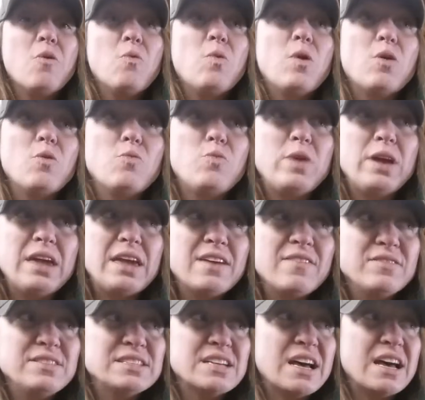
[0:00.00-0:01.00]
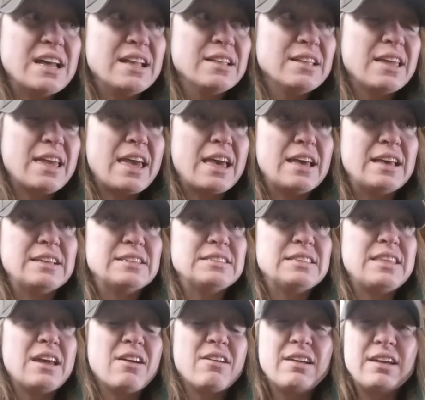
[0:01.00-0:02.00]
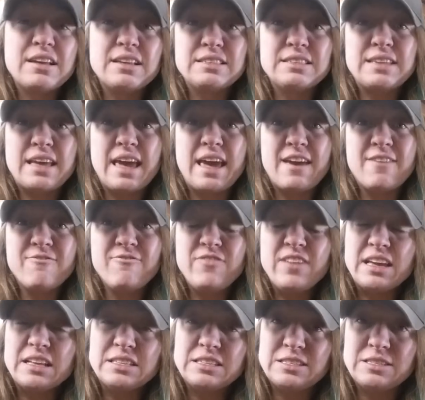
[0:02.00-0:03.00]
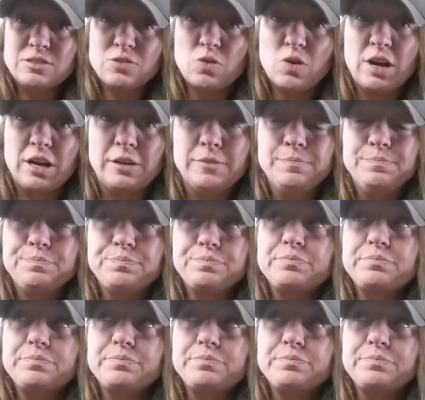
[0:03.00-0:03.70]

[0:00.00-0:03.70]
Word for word: What we have done is there is a feed store